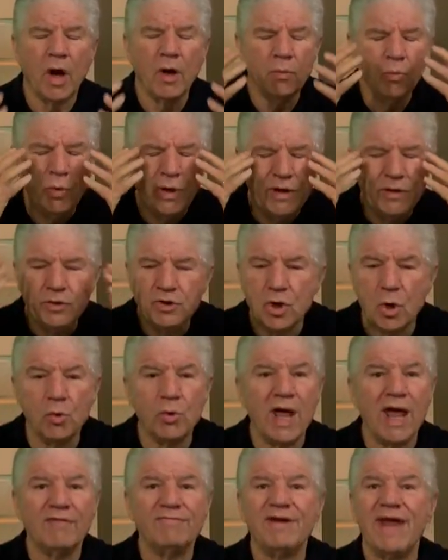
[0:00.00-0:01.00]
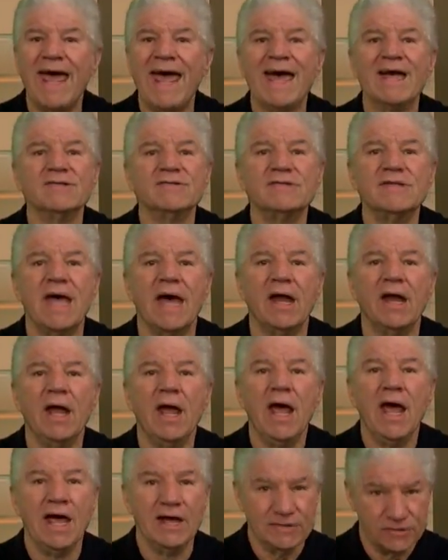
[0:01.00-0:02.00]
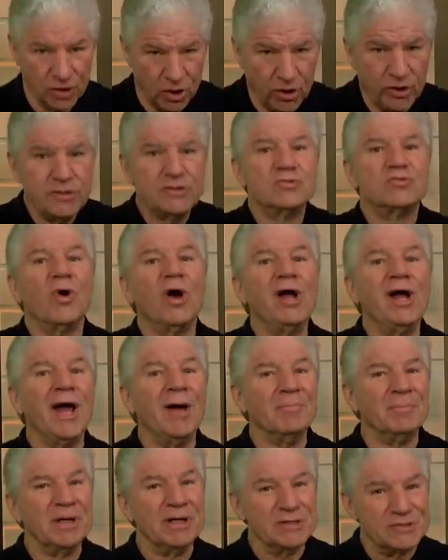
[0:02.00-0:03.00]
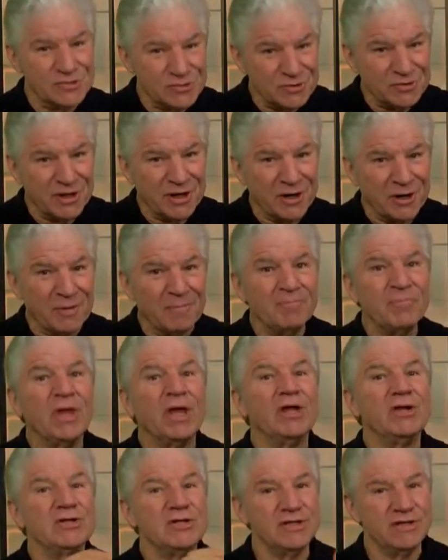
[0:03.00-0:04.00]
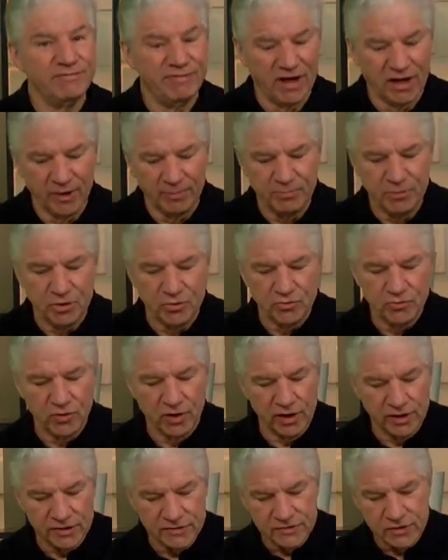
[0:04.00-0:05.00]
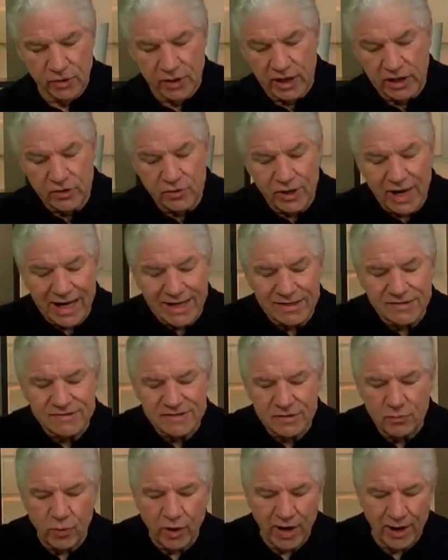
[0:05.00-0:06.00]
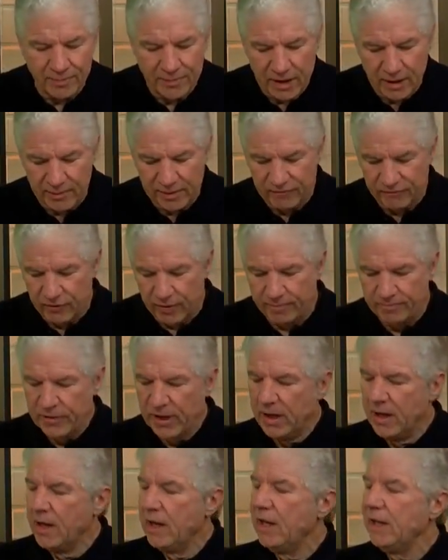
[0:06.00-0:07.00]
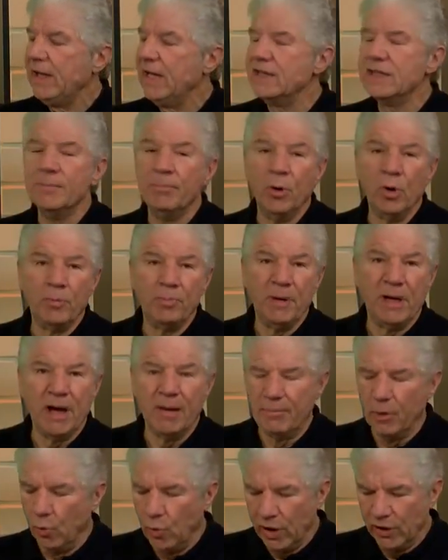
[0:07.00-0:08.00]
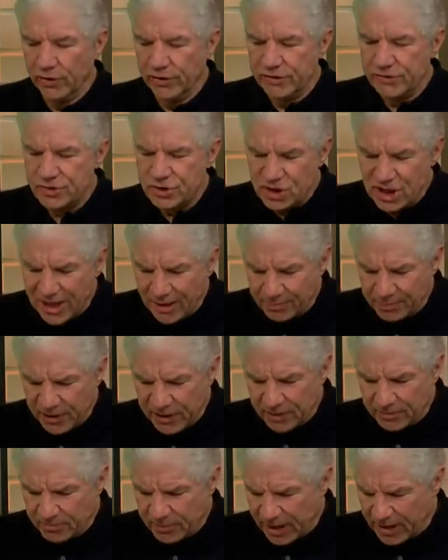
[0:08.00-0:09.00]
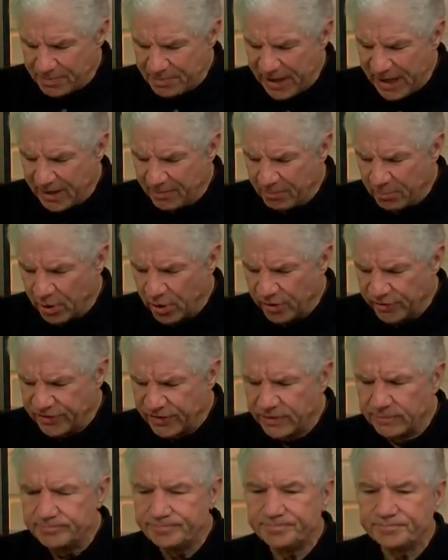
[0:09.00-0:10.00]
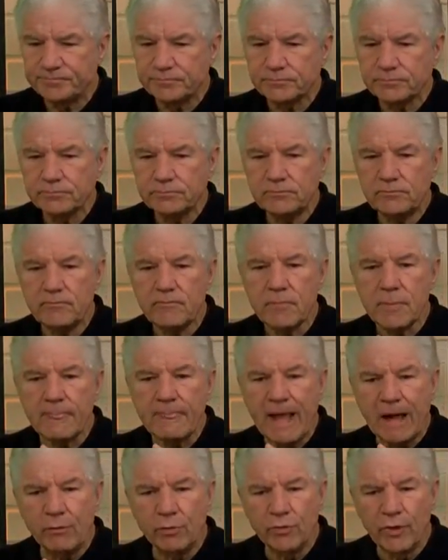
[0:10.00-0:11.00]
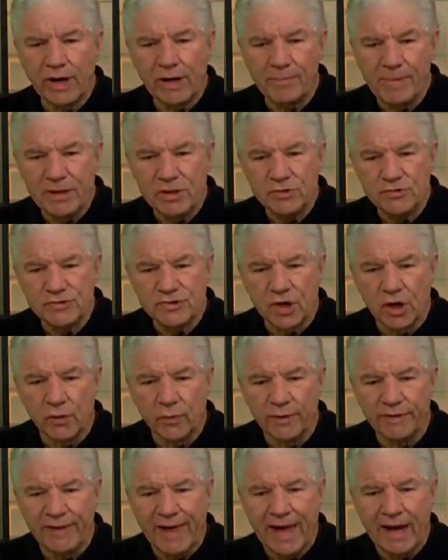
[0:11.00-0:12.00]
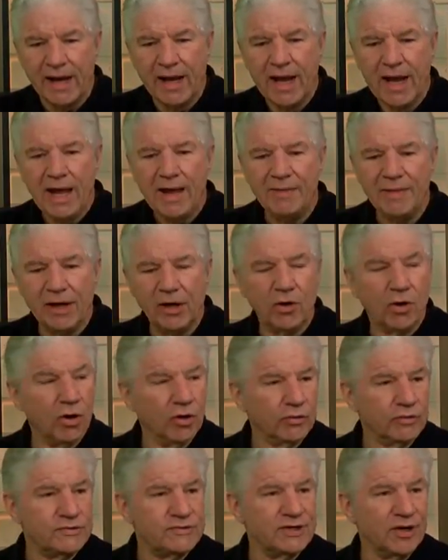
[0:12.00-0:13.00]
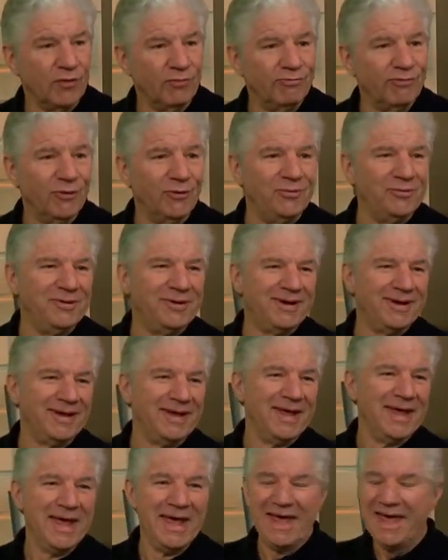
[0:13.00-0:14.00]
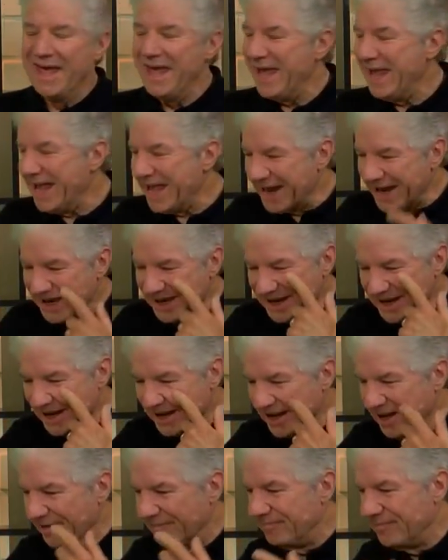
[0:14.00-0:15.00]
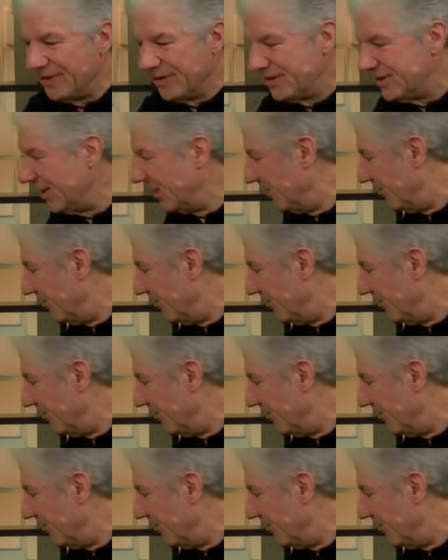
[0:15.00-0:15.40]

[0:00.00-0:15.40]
We don't have to ask that as long as drug companies are there to develop new drugs. Okay, you kind of see where I'm coming from. Get the book, Become a Wellness Champion by Pam Bartha. I would recommend you start with that and then call her cell phone and uh, tell